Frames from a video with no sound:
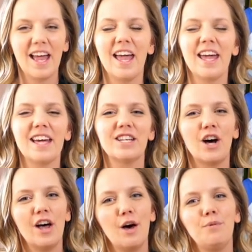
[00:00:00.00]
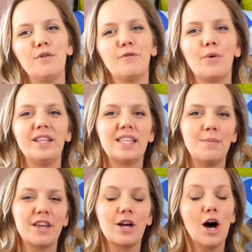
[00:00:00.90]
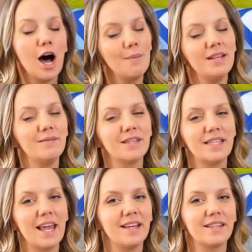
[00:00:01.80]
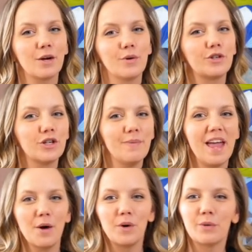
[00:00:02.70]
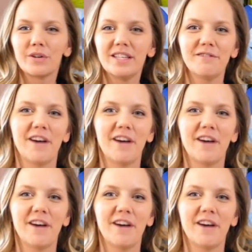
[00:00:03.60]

And I'll help you avoid some of the common mistakes that quilters make when quilting the